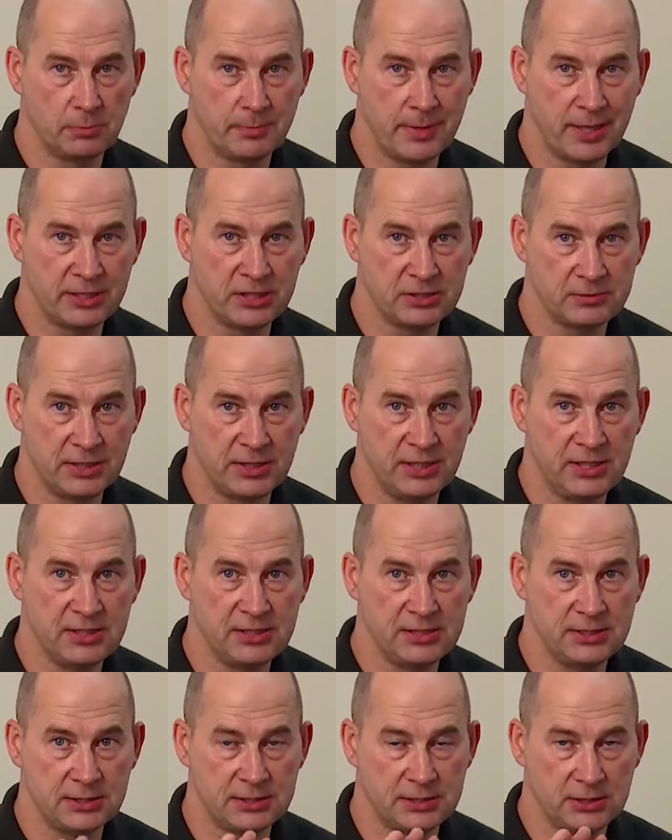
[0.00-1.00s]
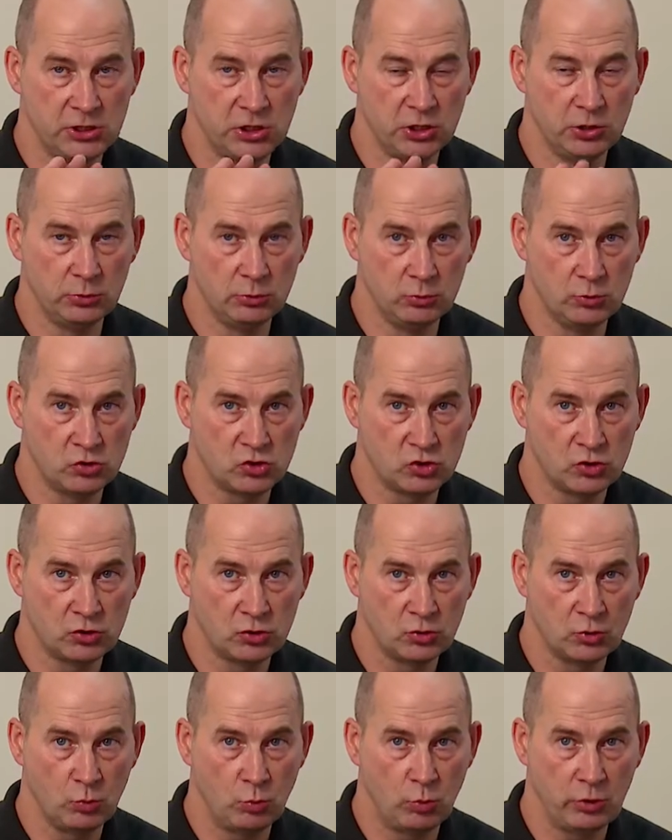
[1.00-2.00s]
the bag is easier to use
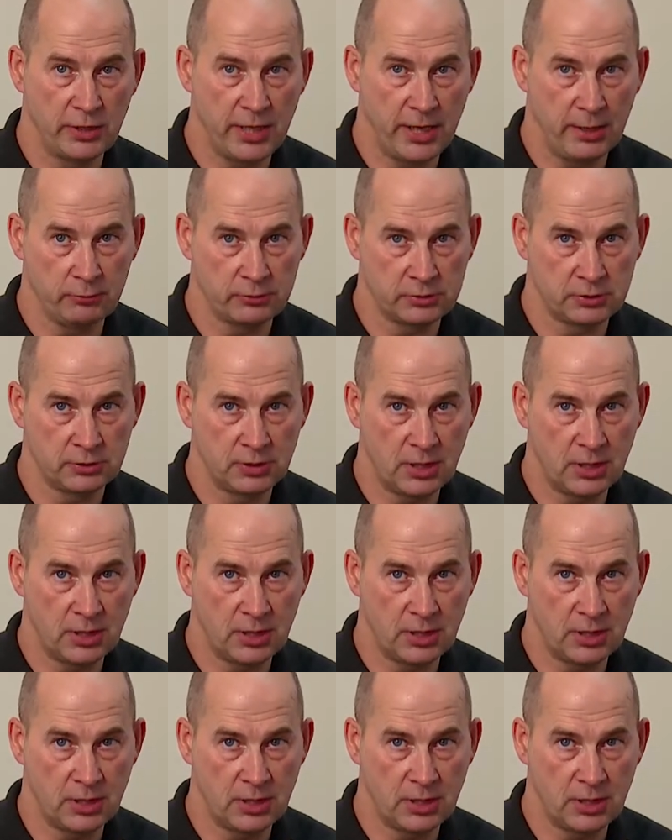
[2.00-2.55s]
without